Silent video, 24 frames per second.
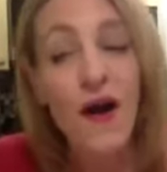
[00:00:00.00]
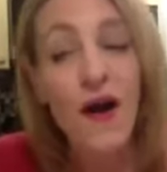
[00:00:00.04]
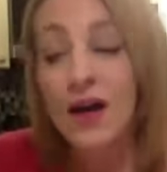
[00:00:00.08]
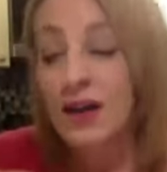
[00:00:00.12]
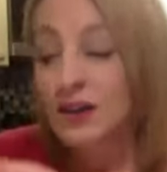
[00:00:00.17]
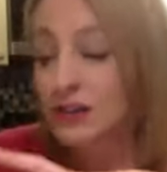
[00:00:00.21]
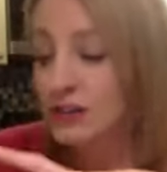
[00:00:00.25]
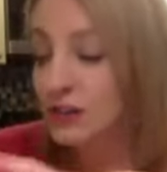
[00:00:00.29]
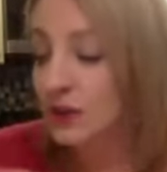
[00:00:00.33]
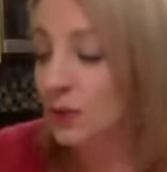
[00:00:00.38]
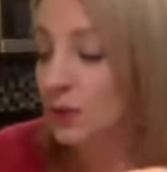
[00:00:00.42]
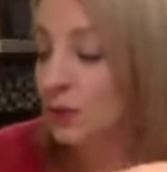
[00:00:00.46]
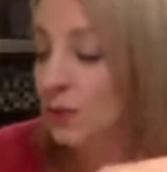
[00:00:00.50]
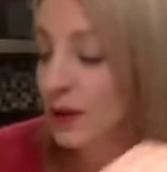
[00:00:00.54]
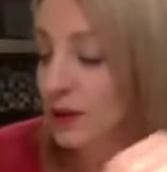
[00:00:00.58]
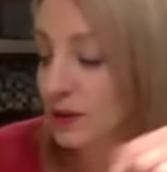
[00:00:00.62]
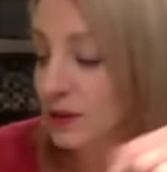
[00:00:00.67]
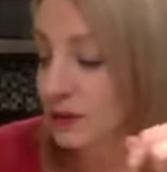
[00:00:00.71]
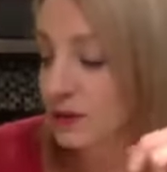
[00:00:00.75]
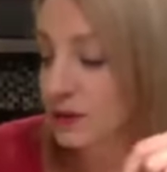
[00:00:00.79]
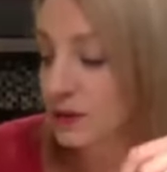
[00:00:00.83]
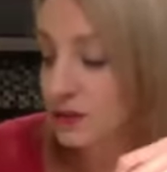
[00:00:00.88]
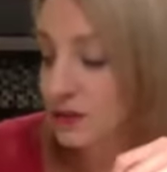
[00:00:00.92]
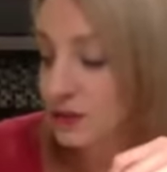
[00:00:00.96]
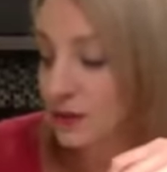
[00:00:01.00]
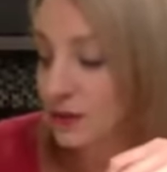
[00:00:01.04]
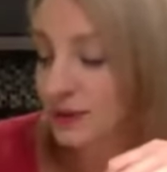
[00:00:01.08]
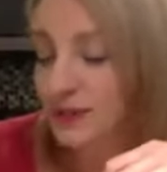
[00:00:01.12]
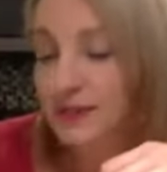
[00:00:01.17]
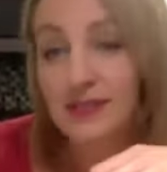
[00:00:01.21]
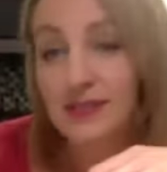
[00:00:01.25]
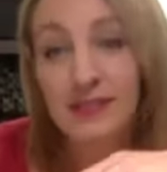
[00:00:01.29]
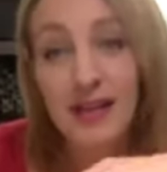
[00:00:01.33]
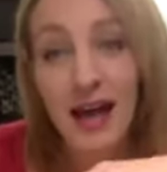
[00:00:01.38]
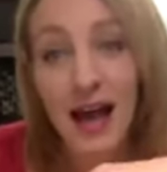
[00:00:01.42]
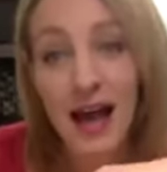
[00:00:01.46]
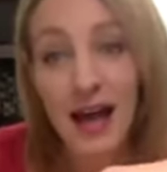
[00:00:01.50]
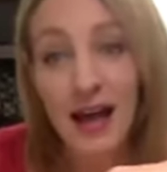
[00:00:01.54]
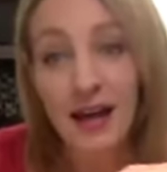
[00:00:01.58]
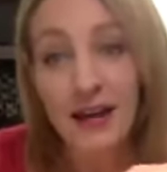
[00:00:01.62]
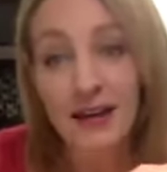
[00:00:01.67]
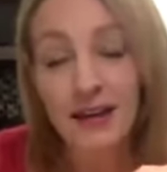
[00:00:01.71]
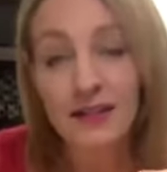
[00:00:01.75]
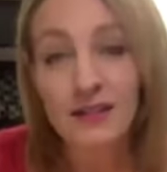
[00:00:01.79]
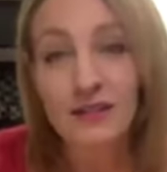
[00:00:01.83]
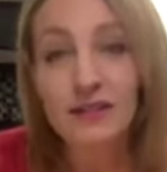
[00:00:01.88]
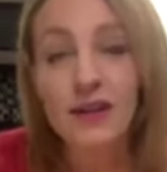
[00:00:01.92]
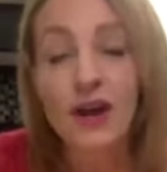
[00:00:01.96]
So what you can do
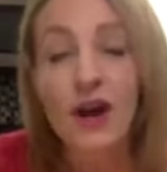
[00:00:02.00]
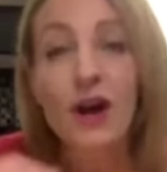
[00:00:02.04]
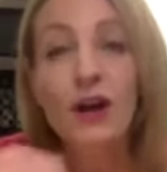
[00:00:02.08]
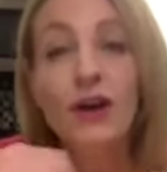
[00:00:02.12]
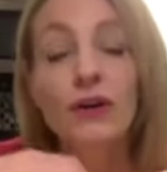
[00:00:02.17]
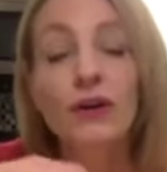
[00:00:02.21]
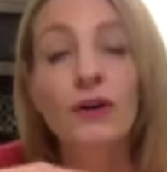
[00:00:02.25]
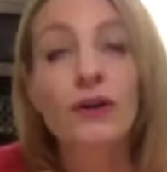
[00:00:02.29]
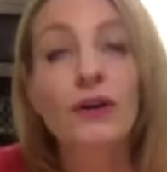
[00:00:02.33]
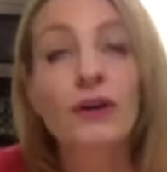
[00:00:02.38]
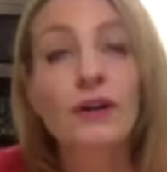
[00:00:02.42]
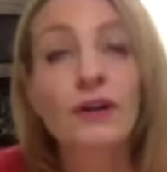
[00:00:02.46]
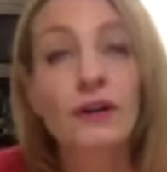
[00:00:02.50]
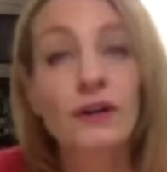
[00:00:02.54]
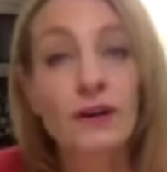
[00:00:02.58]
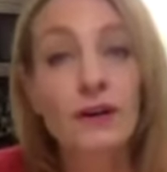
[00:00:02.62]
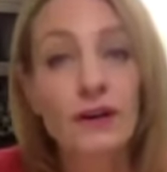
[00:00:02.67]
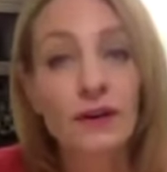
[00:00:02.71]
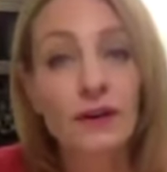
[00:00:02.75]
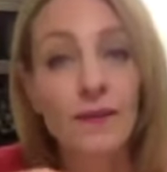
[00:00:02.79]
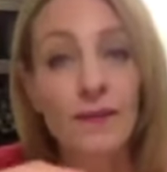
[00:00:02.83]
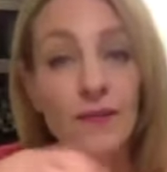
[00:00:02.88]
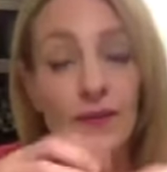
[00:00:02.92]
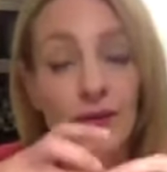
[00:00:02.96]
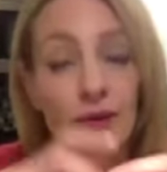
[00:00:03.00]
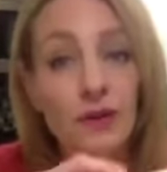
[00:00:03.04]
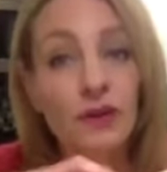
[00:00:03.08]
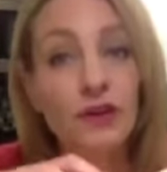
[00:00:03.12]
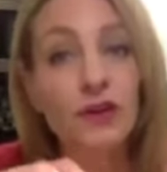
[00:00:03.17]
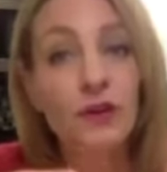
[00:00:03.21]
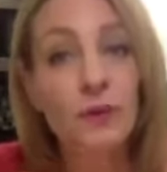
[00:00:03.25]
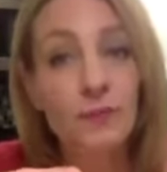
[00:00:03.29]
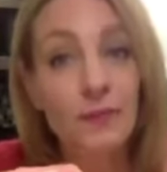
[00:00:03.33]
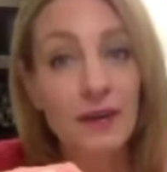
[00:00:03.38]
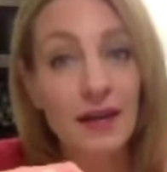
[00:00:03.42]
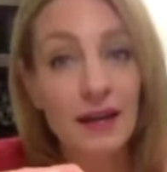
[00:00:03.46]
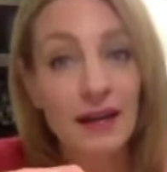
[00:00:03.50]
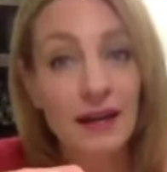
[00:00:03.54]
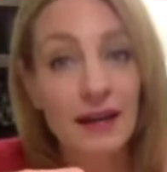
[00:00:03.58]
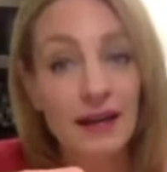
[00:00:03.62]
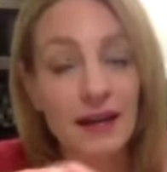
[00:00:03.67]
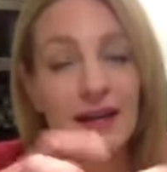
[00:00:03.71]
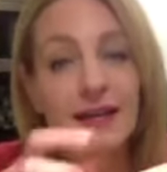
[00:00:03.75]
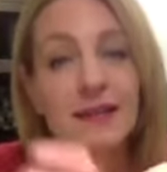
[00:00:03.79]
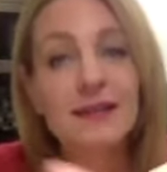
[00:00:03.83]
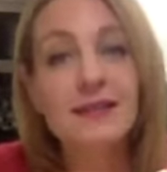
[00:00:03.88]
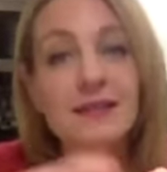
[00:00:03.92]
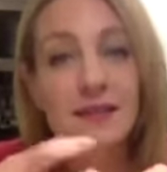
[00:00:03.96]
instead is cook your meat
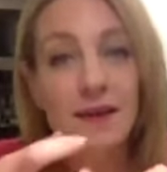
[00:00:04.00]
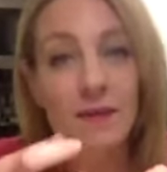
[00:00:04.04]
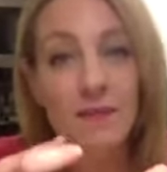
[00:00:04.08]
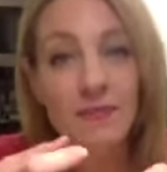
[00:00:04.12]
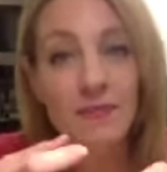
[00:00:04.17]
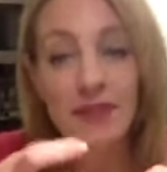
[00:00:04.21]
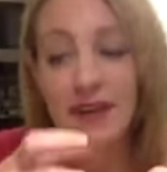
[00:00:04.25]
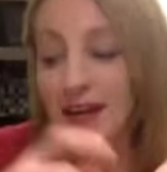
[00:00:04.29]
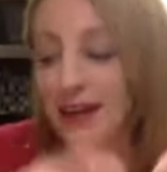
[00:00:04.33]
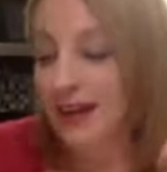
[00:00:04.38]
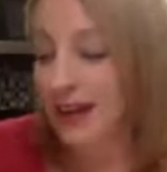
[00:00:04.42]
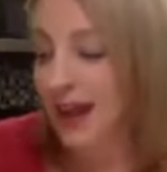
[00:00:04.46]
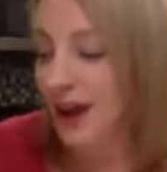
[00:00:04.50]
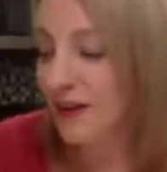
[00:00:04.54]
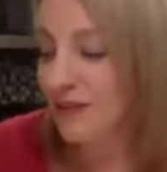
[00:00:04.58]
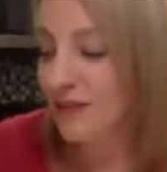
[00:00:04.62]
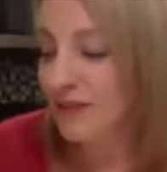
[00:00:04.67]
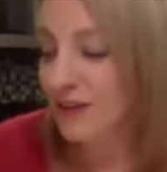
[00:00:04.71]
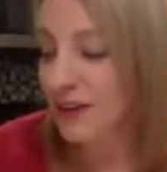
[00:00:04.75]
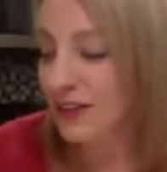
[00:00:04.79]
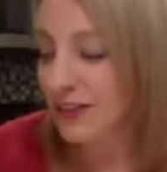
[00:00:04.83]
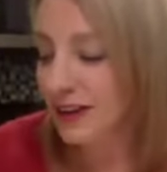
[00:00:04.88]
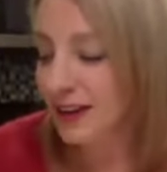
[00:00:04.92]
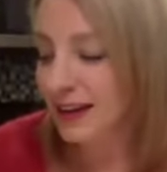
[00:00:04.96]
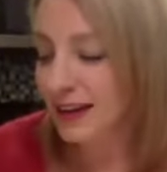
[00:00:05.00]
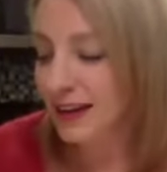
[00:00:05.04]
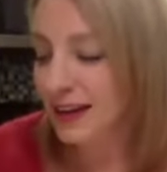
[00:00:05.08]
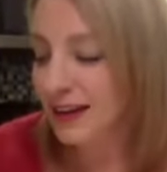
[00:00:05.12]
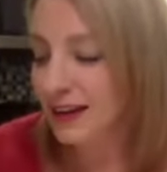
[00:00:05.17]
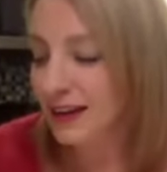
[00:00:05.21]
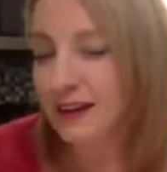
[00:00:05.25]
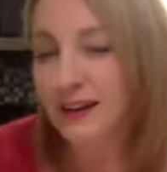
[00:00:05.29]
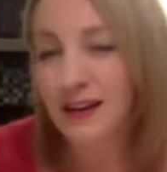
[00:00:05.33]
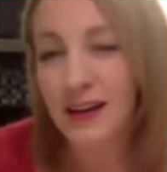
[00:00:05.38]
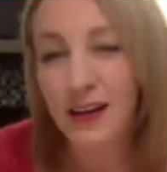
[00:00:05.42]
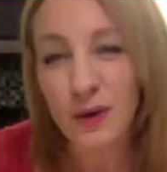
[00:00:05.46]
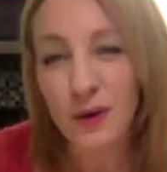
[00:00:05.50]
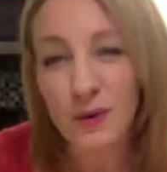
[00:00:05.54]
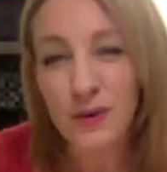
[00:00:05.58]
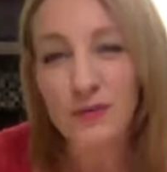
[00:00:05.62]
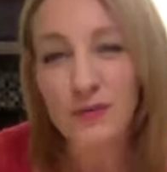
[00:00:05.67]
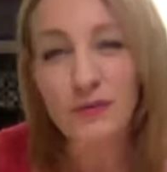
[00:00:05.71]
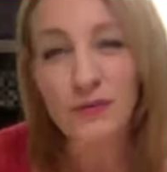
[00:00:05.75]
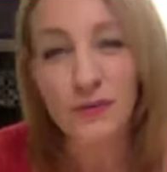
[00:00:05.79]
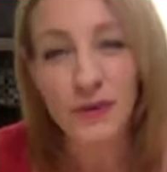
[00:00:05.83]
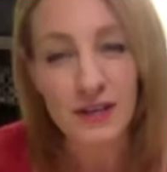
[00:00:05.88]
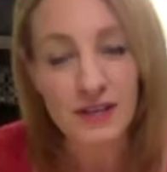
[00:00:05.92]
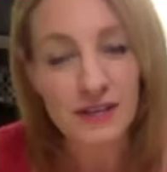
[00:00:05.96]
in something. Everything in liquid
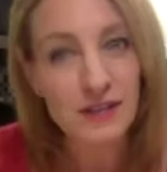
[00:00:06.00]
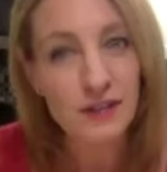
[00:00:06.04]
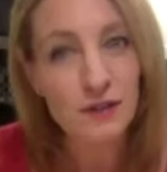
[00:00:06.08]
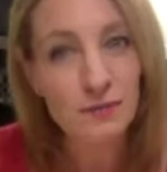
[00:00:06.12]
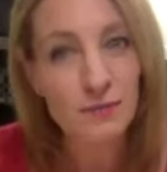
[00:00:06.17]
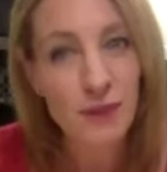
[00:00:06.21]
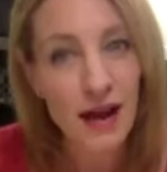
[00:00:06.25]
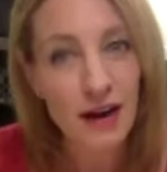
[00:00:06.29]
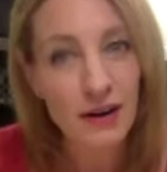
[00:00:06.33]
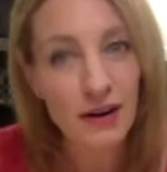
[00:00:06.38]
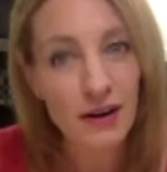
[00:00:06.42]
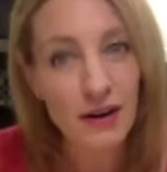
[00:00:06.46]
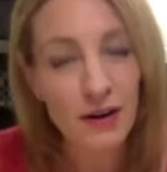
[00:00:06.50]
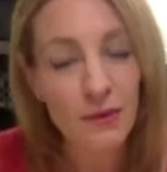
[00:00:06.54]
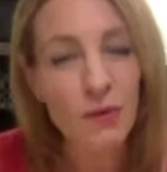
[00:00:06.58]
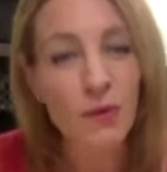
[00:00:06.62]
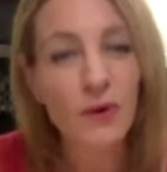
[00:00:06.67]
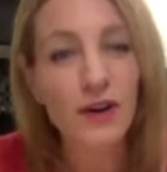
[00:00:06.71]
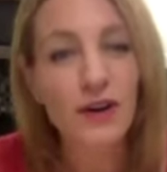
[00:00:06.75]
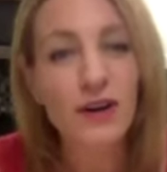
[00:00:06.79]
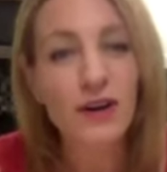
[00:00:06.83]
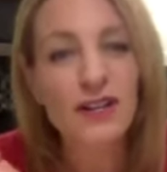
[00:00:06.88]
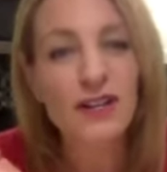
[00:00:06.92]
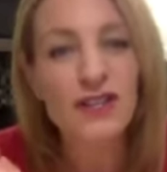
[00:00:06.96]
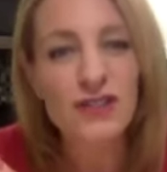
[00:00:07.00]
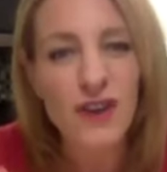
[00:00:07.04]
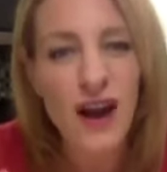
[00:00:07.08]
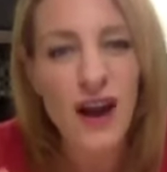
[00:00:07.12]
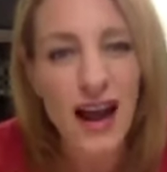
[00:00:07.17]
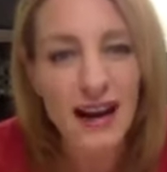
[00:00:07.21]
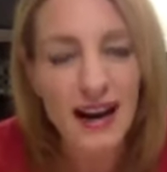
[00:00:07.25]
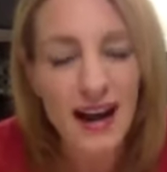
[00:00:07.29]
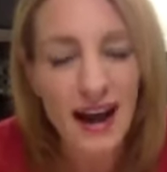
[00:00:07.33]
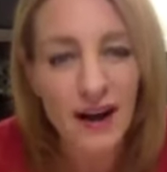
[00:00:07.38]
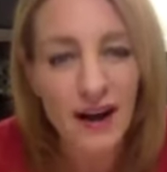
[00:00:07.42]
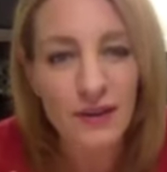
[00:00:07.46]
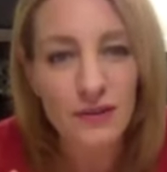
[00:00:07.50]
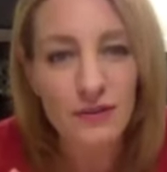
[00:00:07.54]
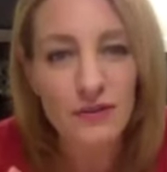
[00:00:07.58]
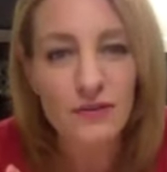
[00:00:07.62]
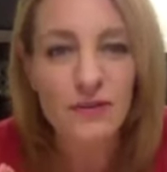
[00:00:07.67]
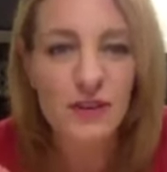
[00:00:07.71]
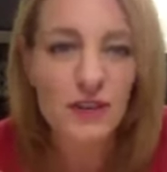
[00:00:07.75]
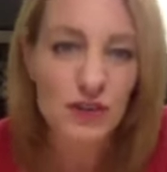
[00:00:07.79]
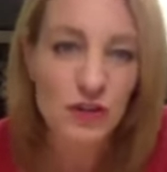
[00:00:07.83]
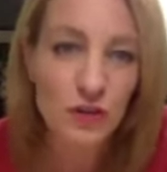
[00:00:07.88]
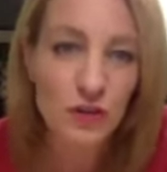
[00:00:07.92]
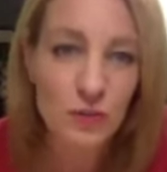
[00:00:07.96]
freezes better. It won't get all dried out and
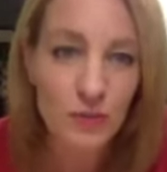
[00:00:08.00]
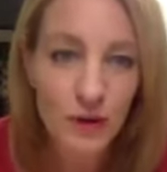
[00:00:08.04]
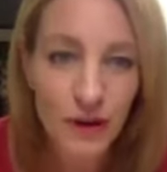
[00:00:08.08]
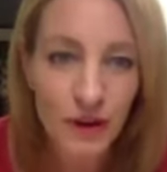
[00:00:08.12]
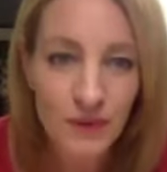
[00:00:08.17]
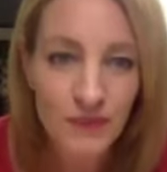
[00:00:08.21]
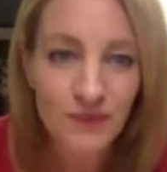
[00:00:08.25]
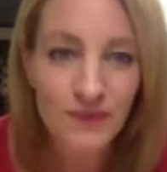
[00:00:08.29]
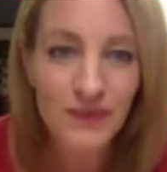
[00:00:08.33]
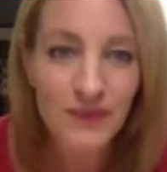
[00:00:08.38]
freezer burnt.